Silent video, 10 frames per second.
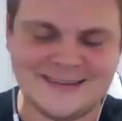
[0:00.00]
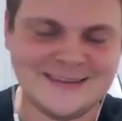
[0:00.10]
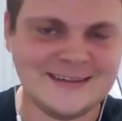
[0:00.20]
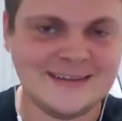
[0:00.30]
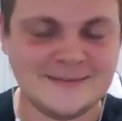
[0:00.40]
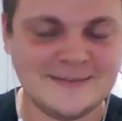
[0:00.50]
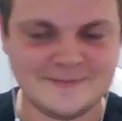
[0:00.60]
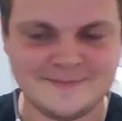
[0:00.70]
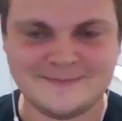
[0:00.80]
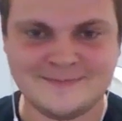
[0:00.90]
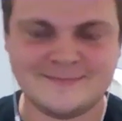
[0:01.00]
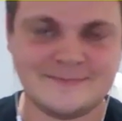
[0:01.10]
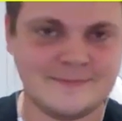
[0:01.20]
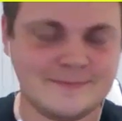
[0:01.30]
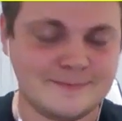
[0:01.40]

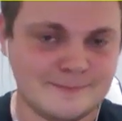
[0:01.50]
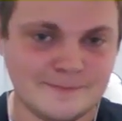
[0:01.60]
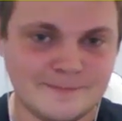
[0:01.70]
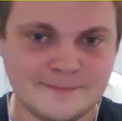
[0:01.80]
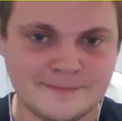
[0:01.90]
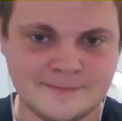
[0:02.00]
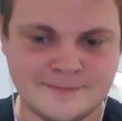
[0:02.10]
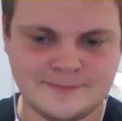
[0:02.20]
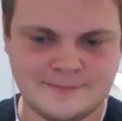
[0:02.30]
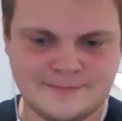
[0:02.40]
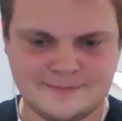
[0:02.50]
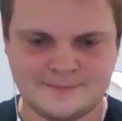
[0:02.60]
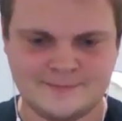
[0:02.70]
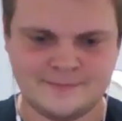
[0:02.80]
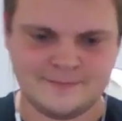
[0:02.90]

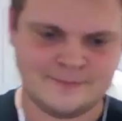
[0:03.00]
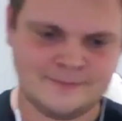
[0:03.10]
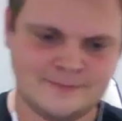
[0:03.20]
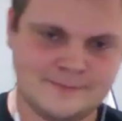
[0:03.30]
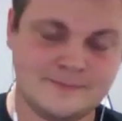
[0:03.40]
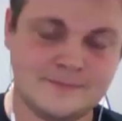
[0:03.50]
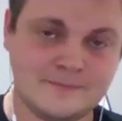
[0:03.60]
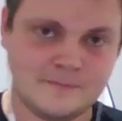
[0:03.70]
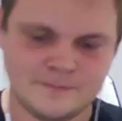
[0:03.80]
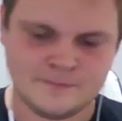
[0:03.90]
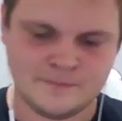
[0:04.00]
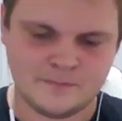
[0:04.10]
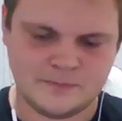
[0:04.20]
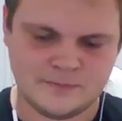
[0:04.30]
(silent)